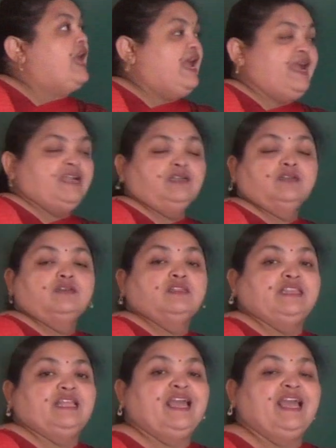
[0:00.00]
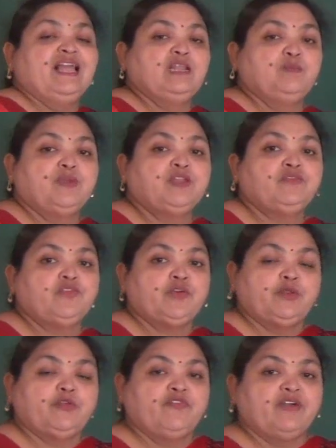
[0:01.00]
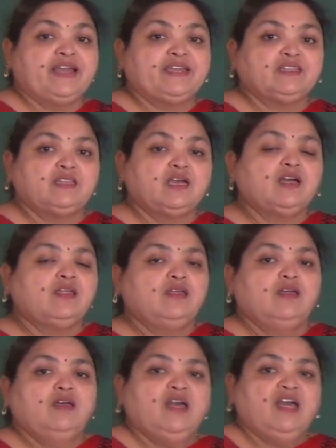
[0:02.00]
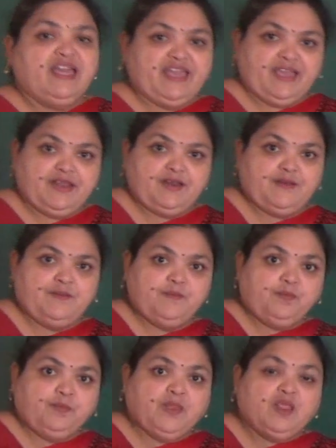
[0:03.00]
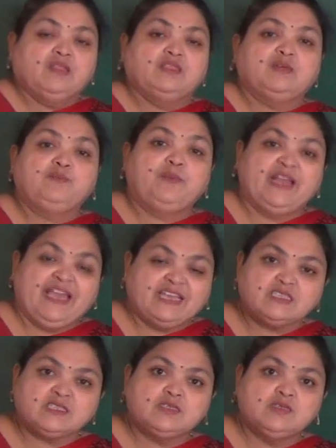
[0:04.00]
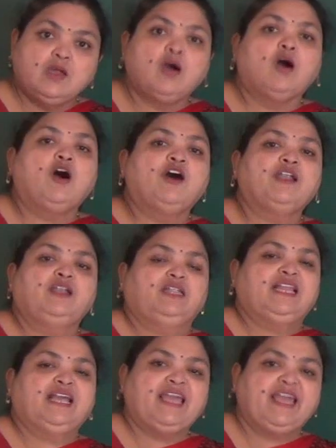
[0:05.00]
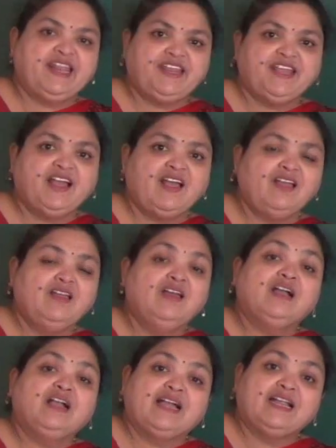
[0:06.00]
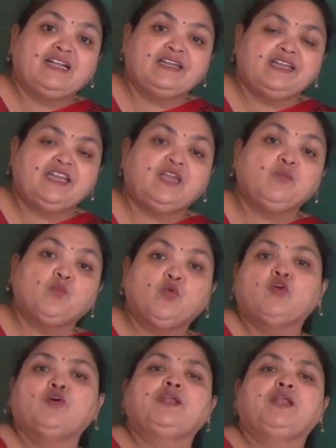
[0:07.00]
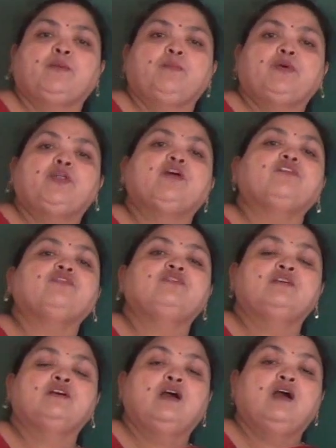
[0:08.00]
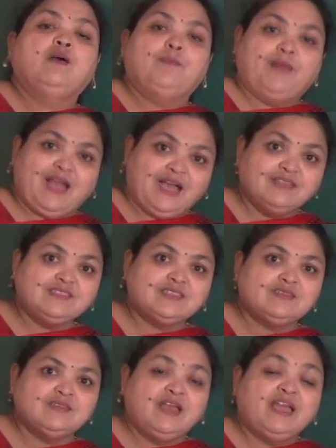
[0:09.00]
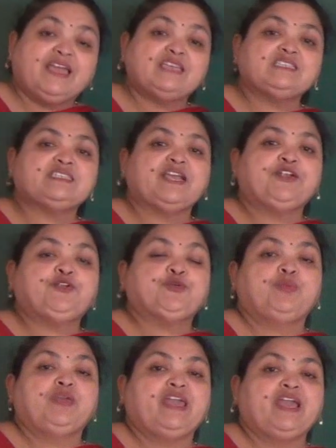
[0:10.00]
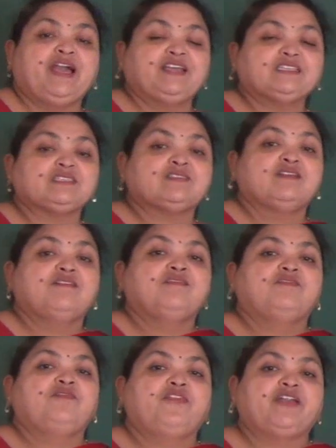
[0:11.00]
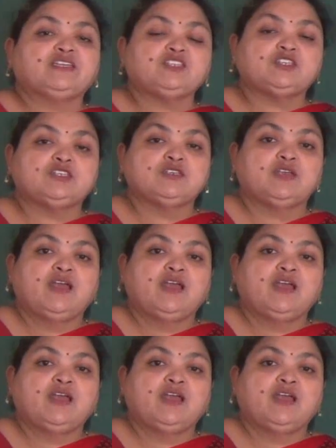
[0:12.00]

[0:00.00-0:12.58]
and they help in purifying the air. The place or the area containing more number of plants is said to be as fresh,